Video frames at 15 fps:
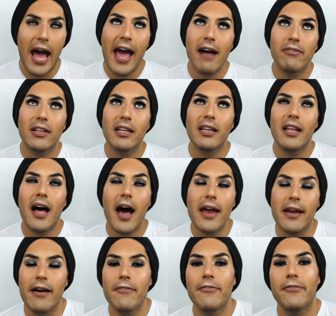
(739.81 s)
I have a
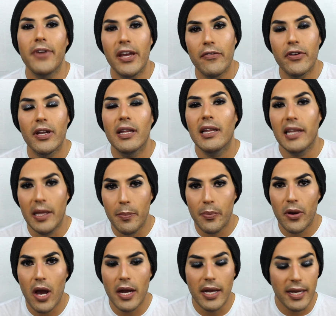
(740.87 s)
lot of favorite lip
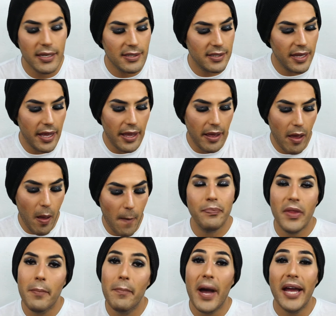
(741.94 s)
products.
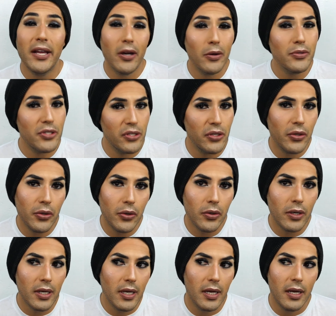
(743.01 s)
My
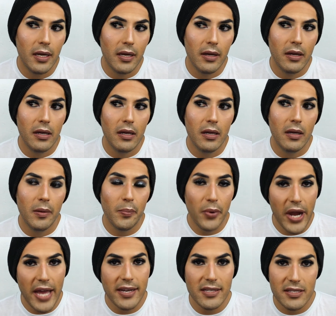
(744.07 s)
go-to
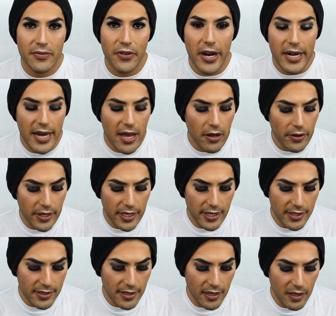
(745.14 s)
brand as of right now
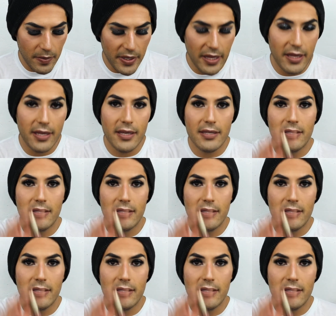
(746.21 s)
is gonna be the